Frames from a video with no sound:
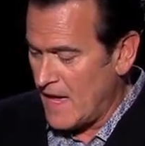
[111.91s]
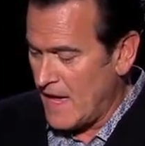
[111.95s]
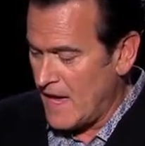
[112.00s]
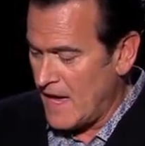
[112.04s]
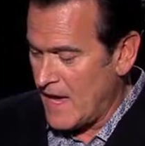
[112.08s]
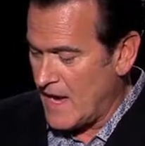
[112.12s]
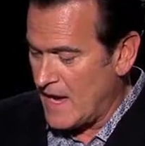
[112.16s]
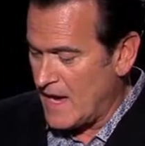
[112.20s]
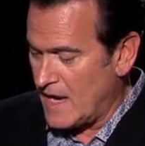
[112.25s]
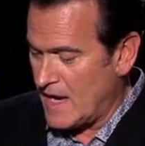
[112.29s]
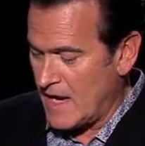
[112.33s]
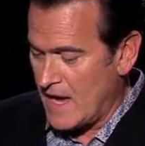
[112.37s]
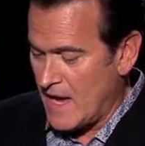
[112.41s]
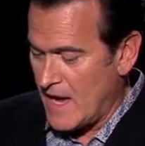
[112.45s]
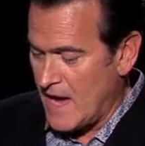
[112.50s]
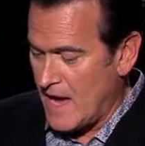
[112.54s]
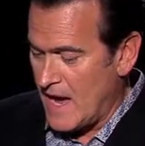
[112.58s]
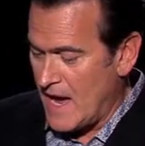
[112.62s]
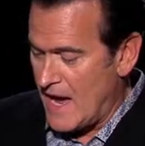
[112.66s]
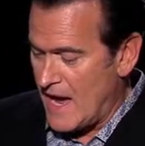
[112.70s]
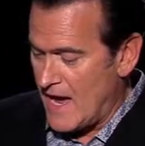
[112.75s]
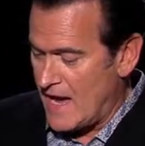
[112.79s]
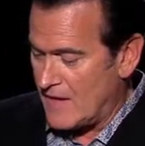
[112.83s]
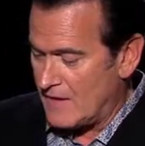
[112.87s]
And
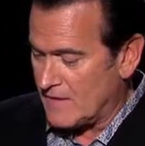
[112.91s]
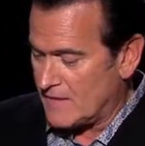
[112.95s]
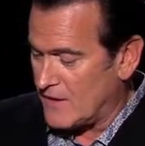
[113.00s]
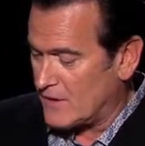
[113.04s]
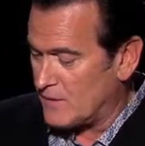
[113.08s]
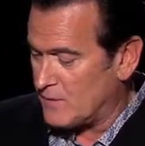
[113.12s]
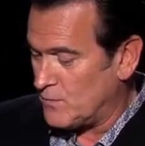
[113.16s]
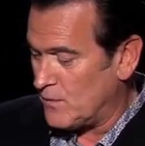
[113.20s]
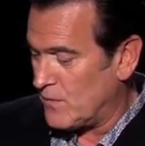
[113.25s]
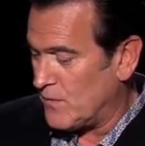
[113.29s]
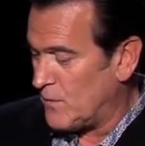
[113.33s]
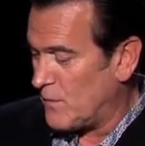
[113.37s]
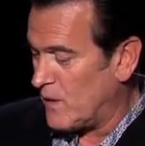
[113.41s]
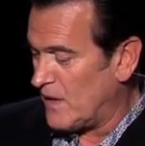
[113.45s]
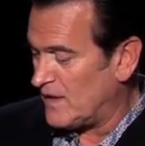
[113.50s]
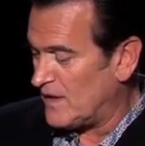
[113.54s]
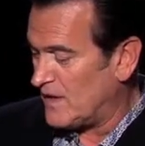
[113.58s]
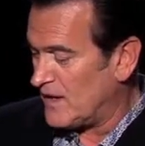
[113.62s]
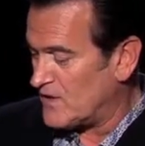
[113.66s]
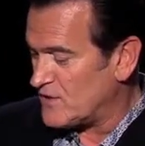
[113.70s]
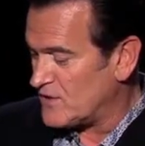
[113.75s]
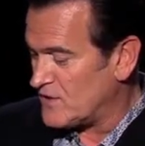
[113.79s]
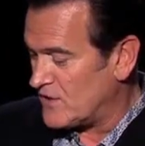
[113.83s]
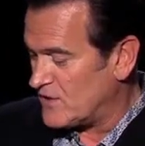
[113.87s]
I could well, what
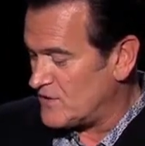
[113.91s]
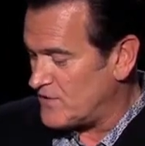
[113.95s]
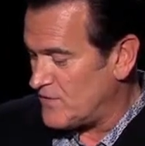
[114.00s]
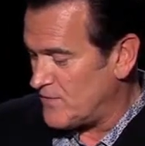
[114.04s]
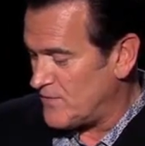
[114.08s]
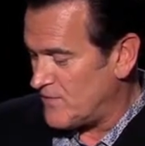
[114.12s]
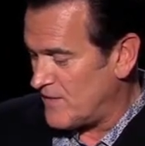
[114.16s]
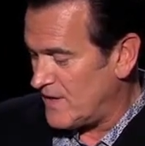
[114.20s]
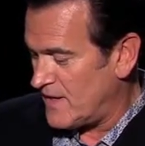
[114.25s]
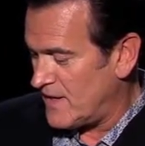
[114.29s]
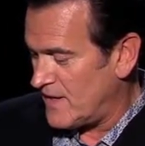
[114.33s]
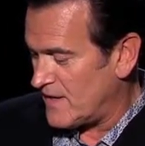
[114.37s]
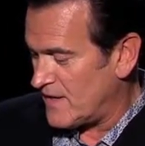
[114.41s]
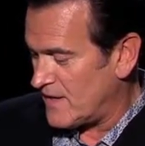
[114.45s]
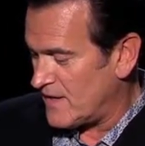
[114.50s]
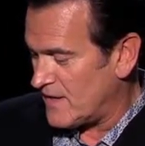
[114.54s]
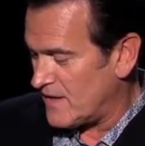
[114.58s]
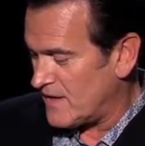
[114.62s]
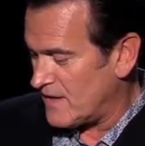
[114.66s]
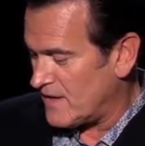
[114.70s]
letters could you find on there?